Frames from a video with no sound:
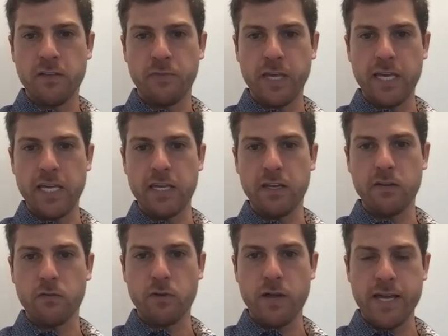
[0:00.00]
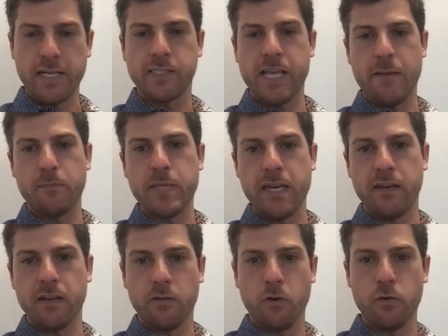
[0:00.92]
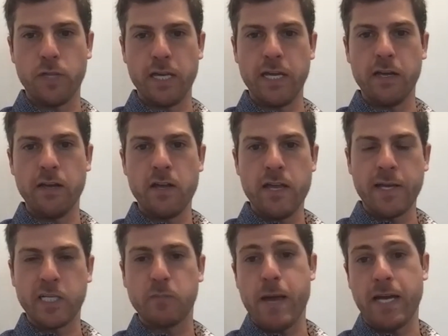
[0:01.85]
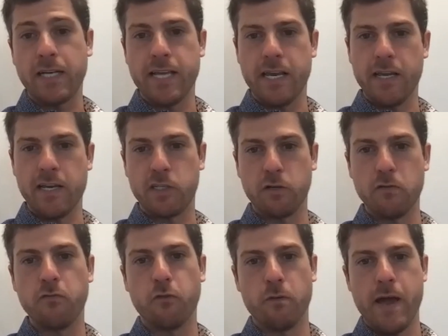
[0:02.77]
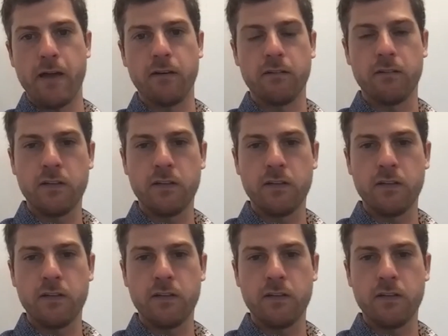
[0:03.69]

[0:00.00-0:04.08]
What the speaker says: they accept data or they expect data in a certain format.